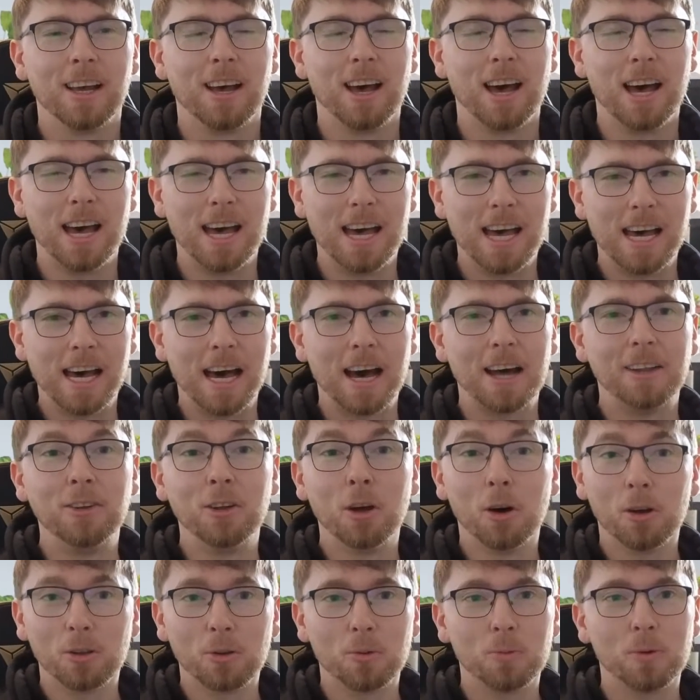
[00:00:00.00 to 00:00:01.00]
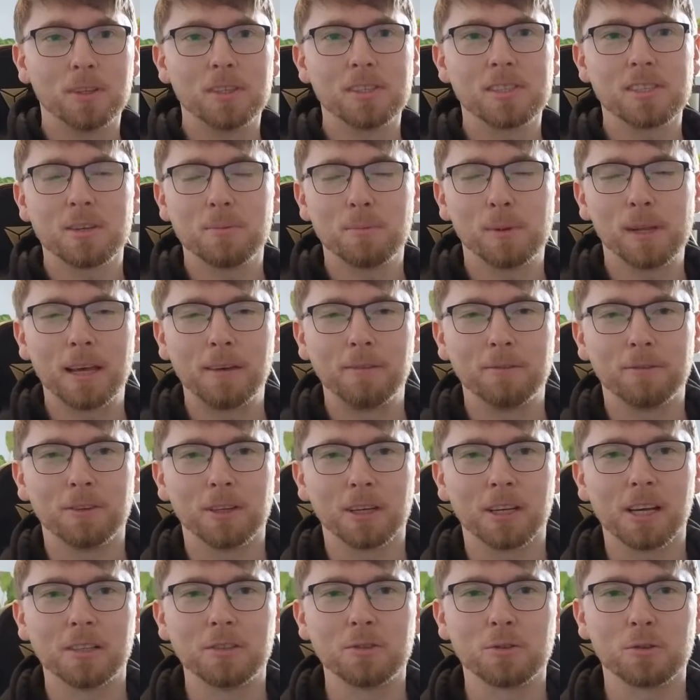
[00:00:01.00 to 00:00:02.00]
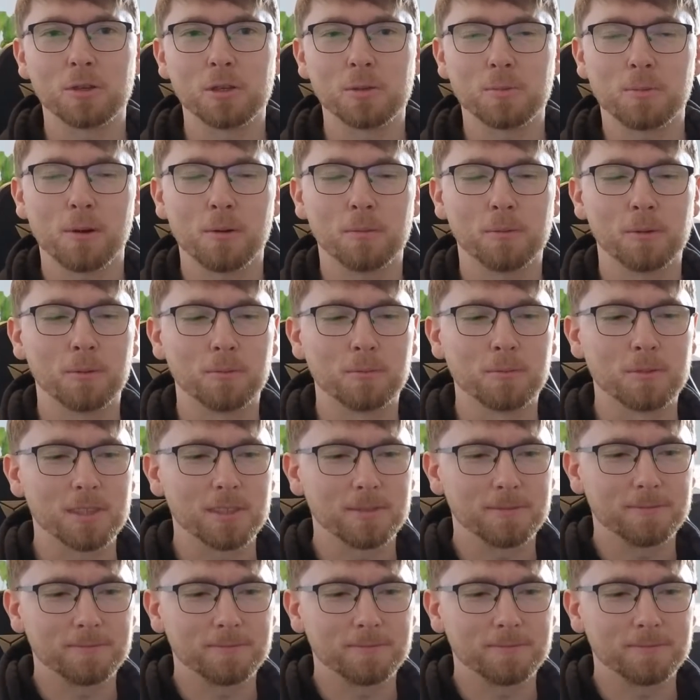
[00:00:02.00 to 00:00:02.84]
are not the ones to blame for the country's problems.